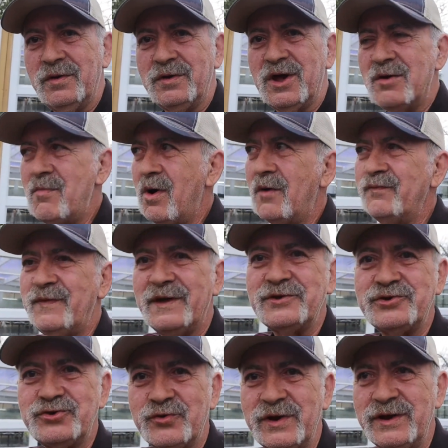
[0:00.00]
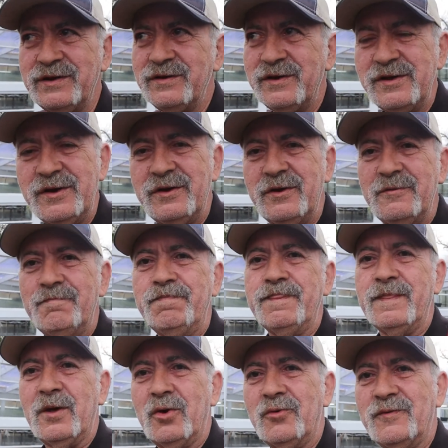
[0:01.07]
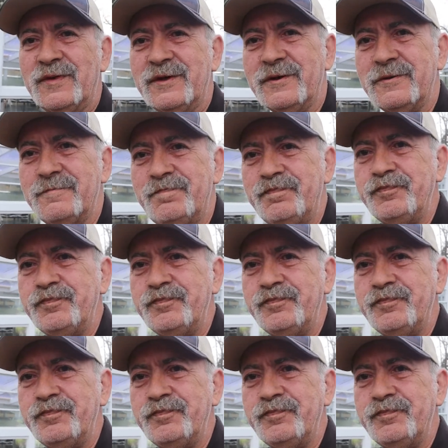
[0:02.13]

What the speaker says: come off that street over there.